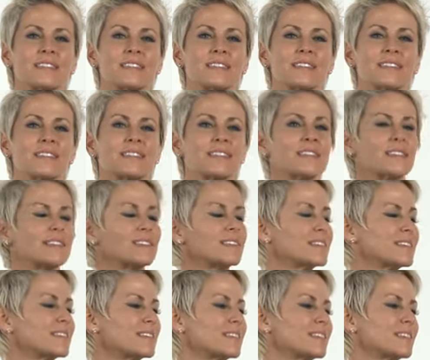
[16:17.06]

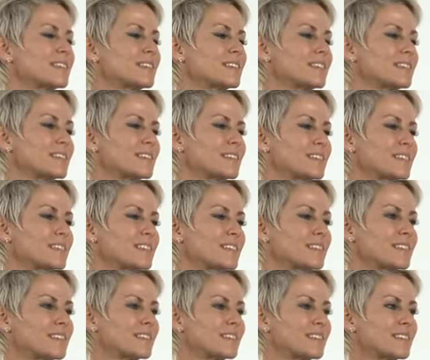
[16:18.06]

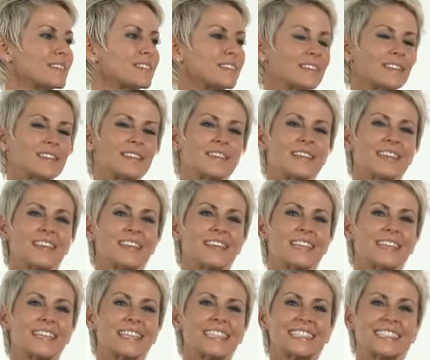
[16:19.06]

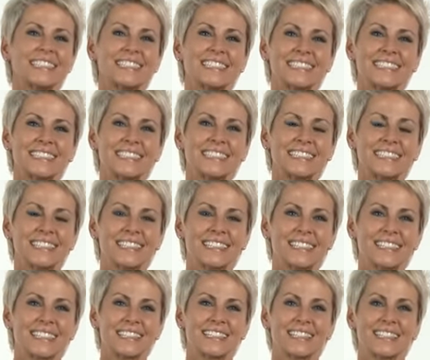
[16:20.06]

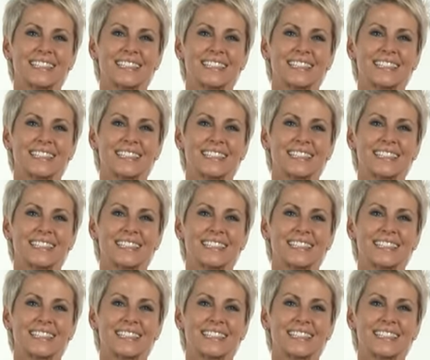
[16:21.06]
(not speaking)